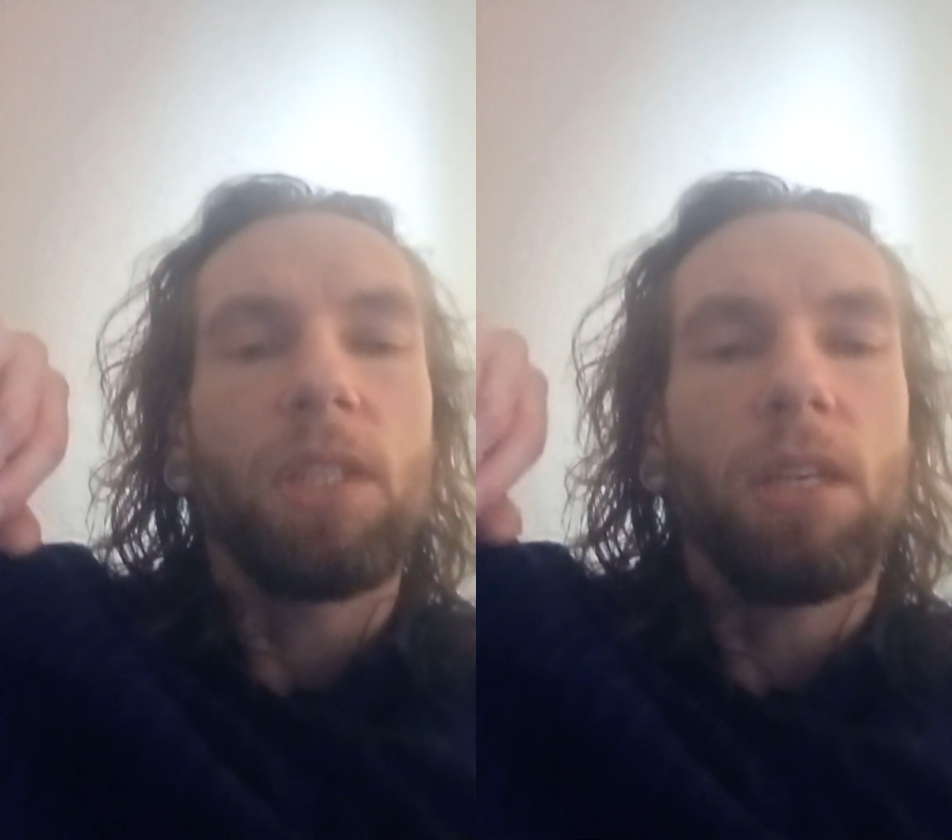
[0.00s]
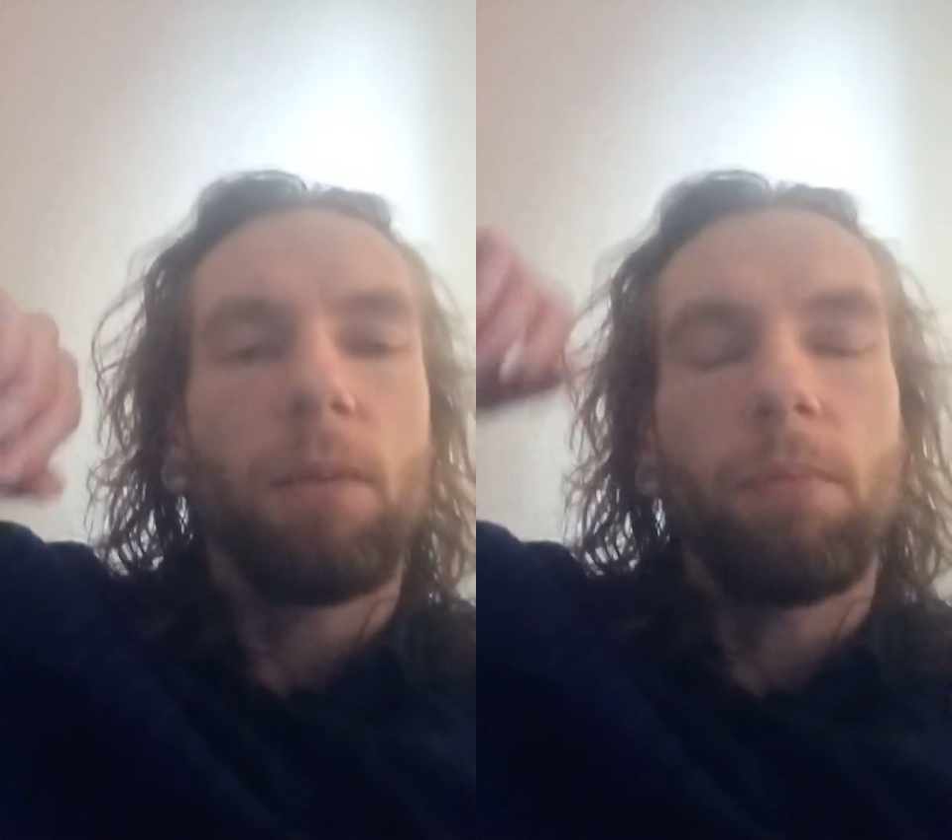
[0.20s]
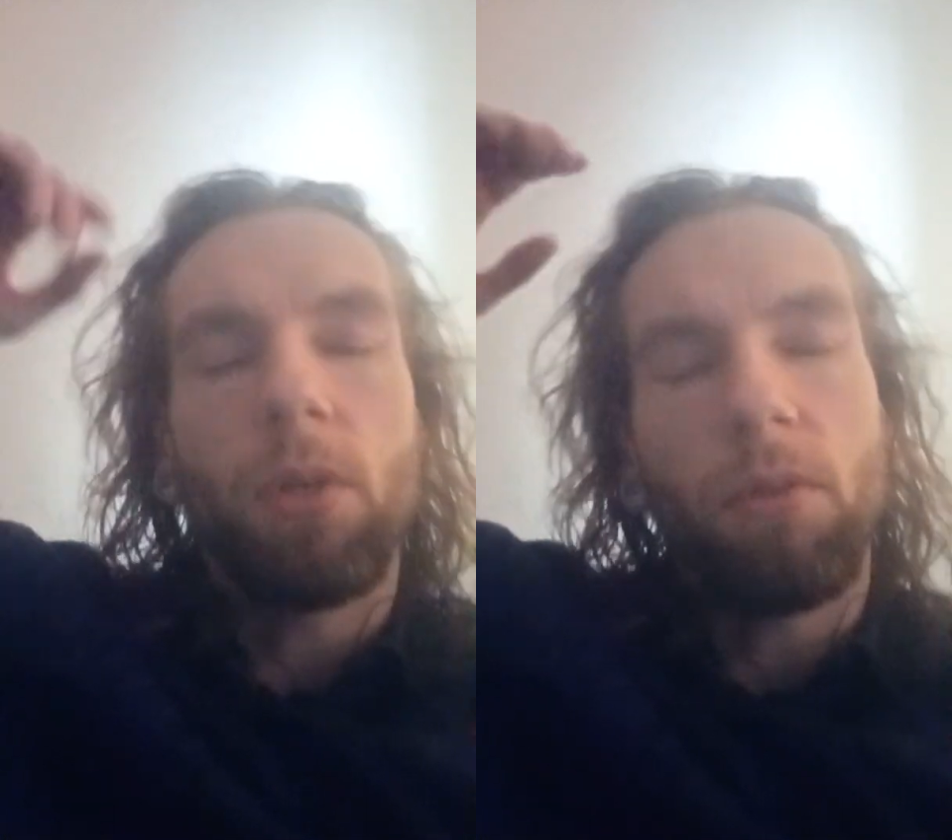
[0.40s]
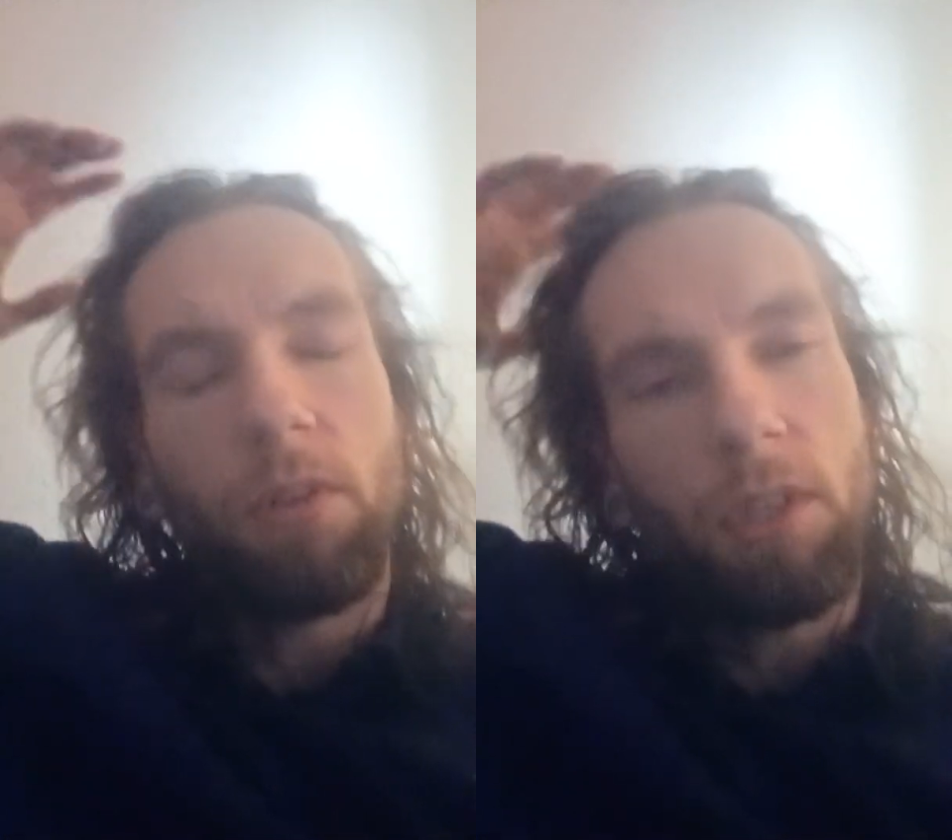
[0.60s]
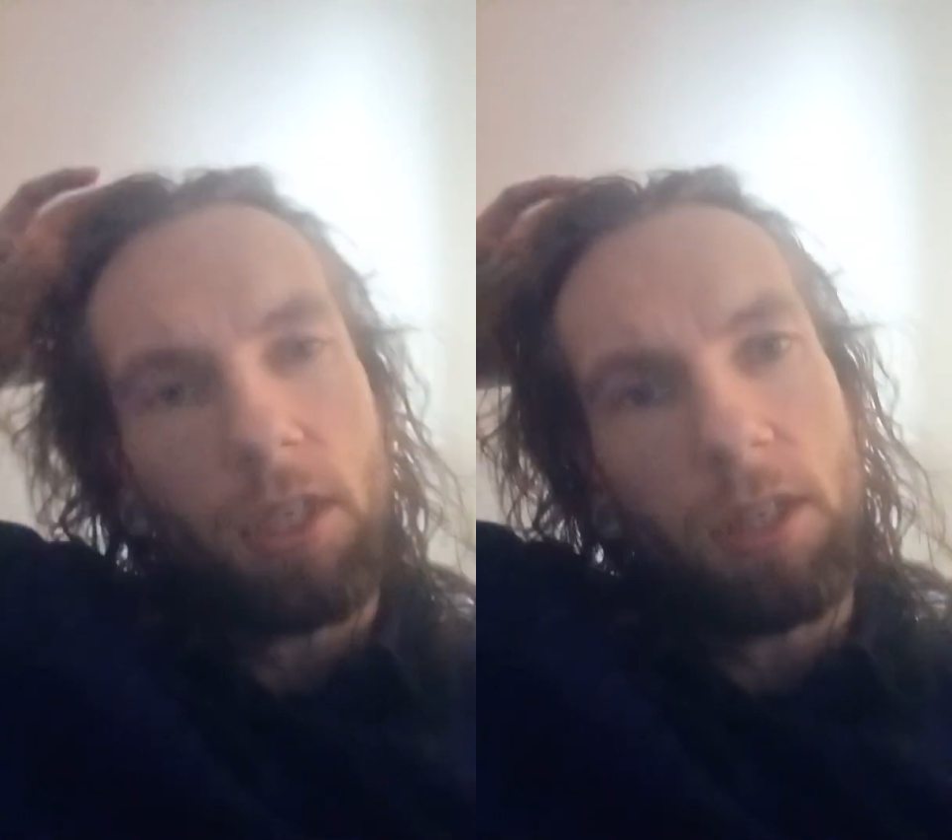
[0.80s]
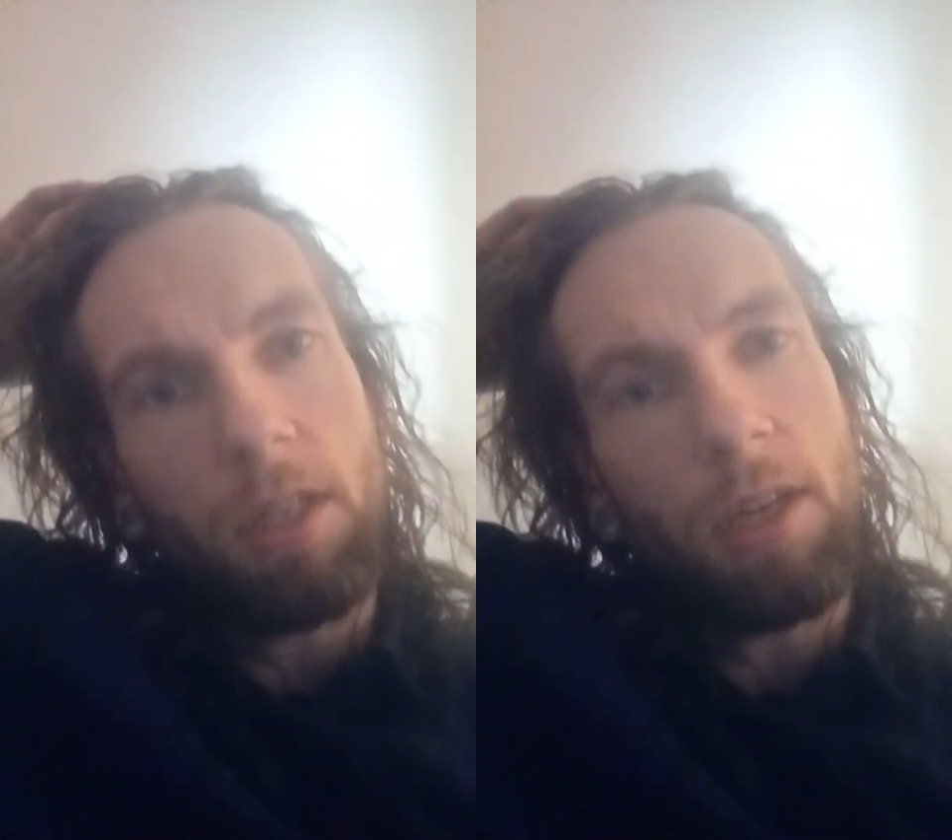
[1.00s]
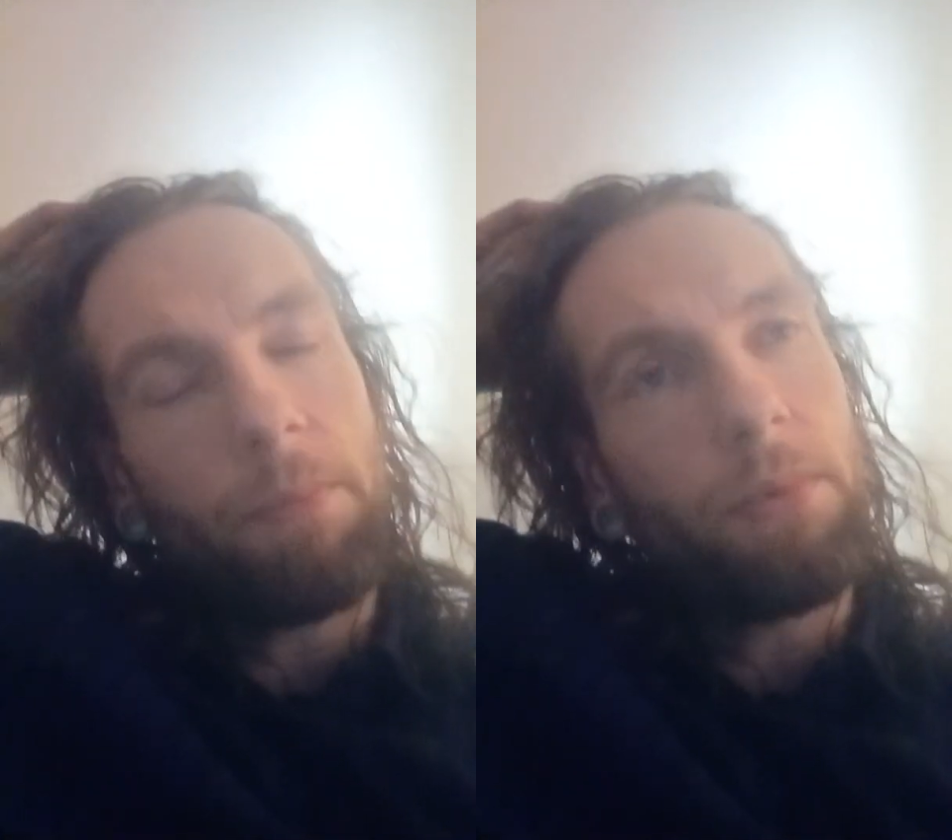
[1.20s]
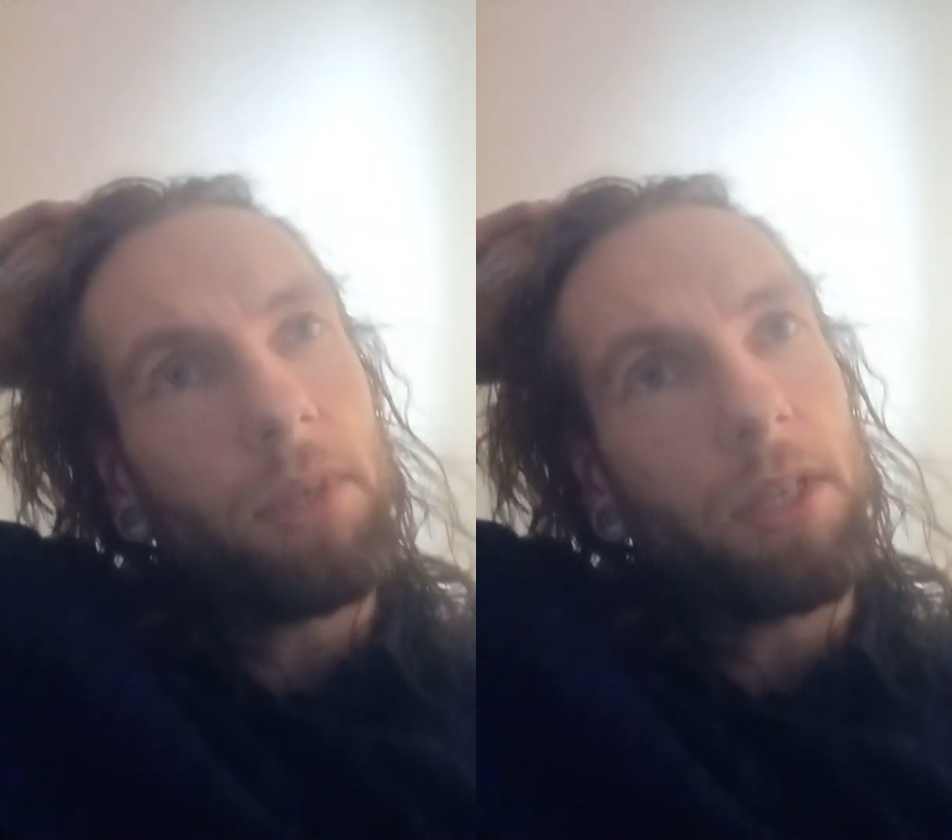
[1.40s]
I both shut it
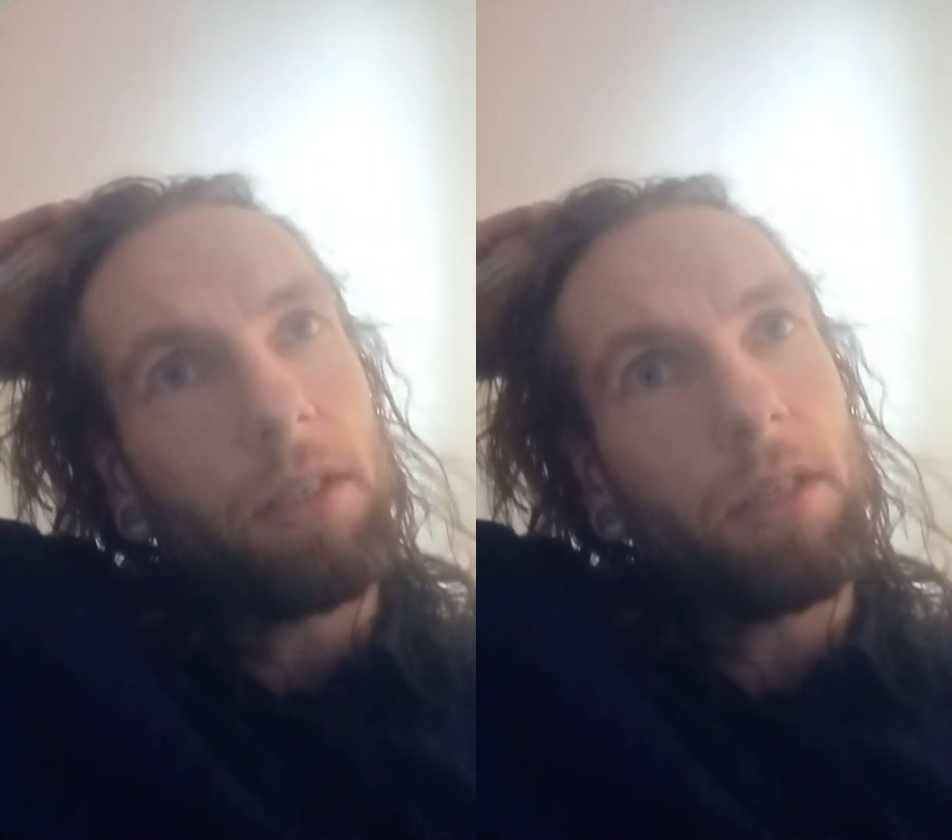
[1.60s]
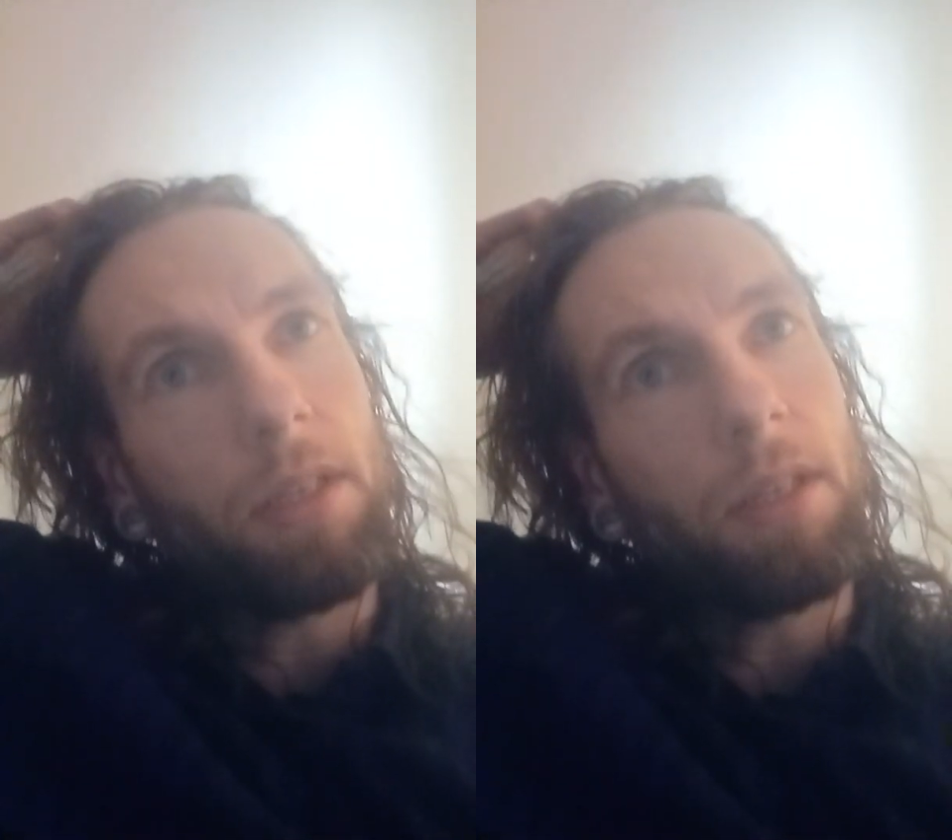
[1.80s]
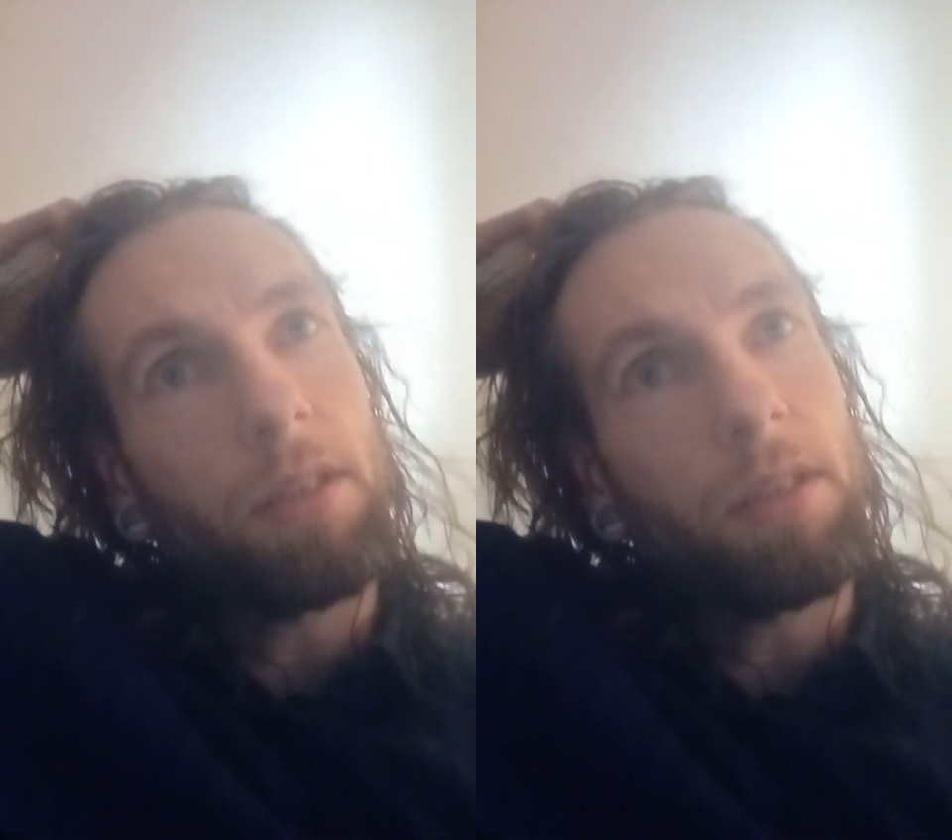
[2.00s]
up and